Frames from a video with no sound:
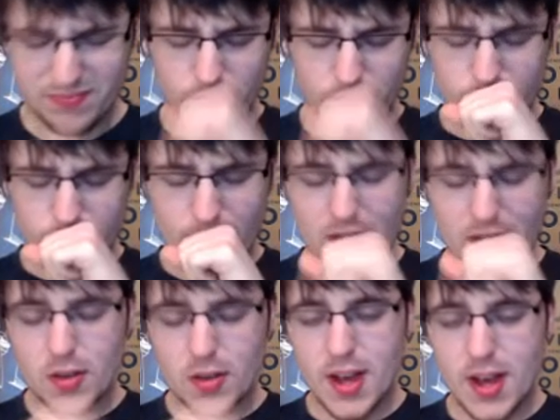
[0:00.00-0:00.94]
And you
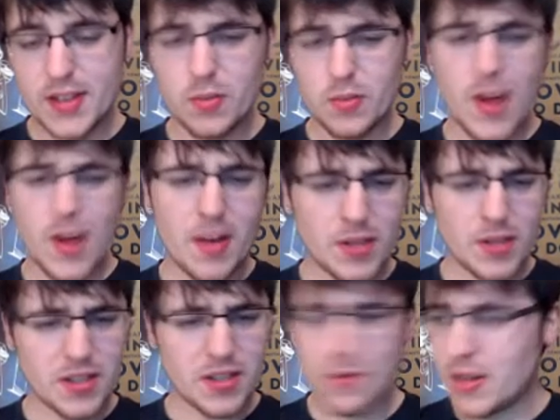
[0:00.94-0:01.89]
guys, wow, what is
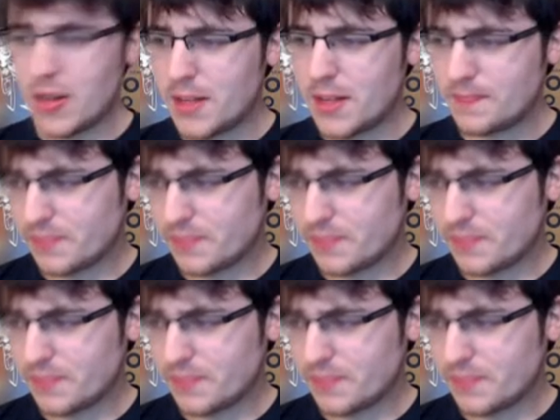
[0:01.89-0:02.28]
going on?